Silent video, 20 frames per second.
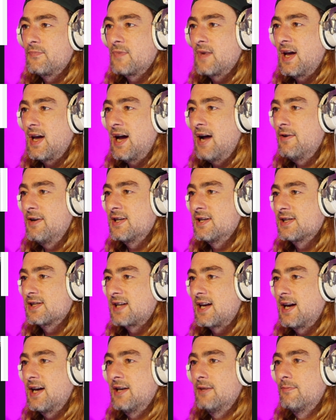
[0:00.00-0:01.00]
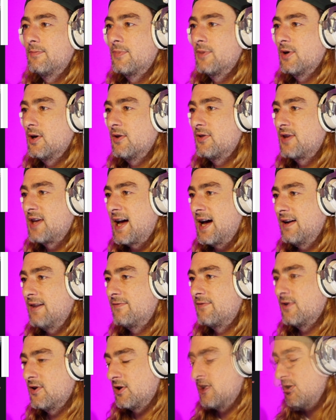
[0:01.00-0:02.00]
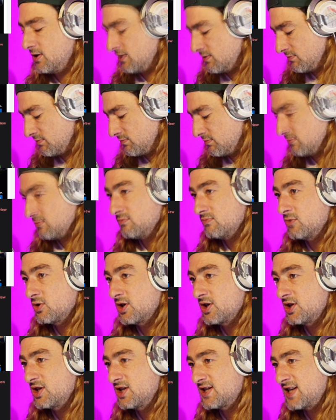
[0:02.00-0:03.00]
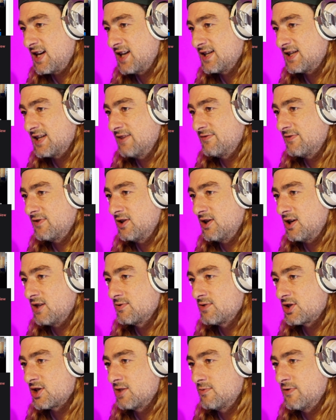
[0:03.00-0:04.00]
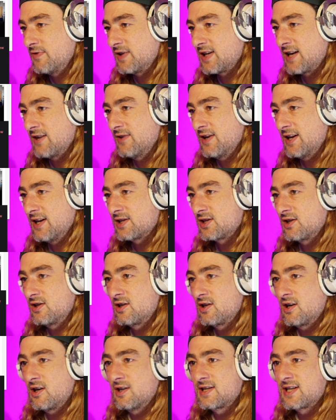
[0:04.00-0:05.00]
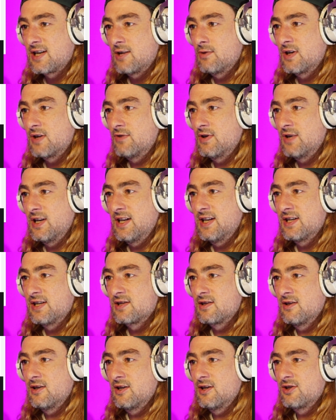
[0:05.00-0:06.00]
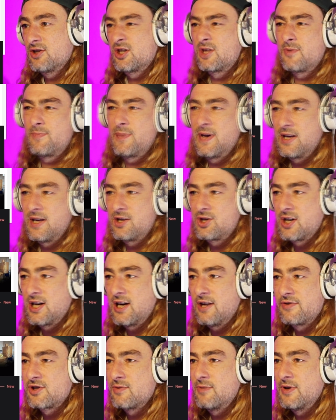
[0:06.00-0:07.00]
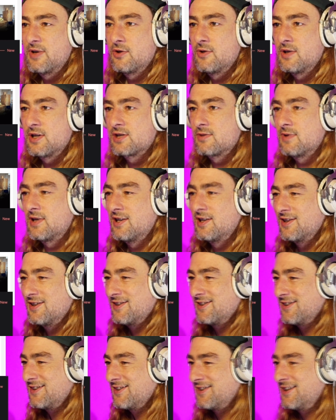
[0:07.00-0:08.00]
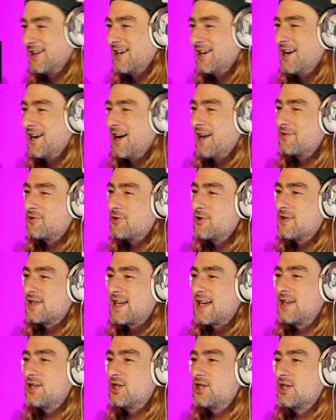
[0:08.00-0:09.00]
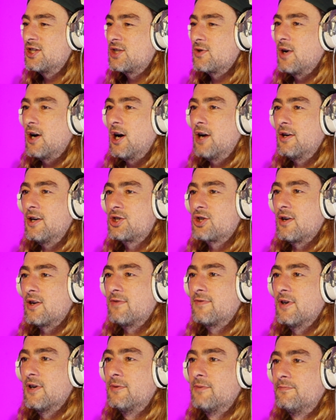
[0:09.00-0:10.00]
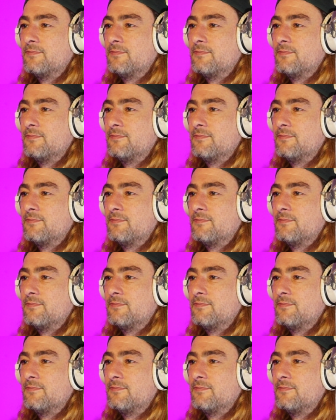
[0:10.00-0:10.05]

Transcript: Harry can stay, but the advert, well, can you tell it's an advert? I'm just going to move it down there so you can't tell what it really is. It's just a picture now of somebody doing something. I'm drawing your attention to it, aren't I, chuffer?